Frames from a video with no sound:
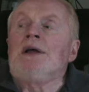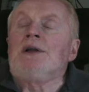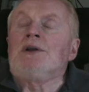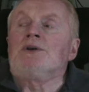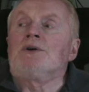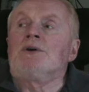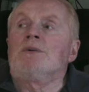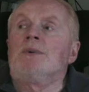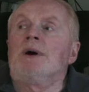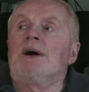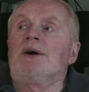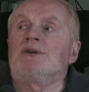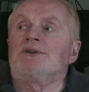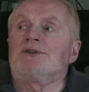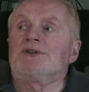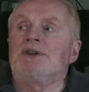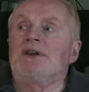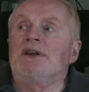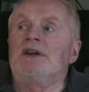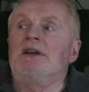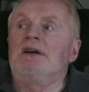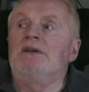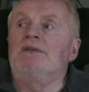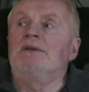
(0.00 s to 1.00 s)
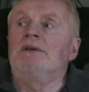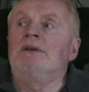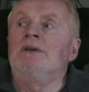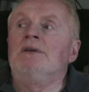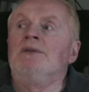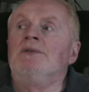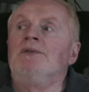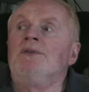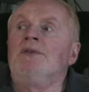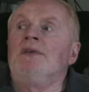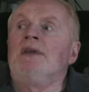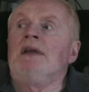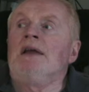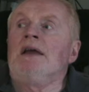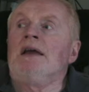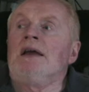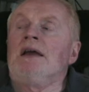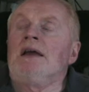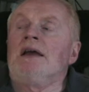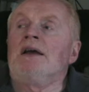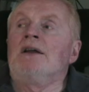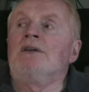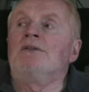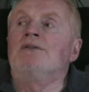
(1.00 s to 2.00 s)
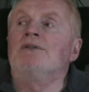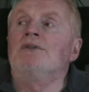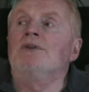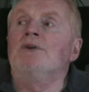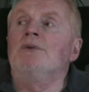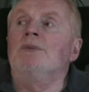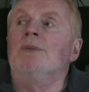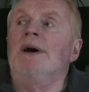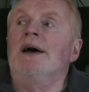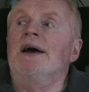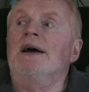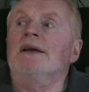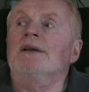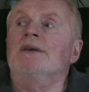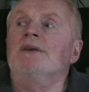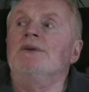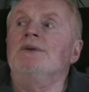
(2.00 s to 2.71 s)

to about sea level and flew back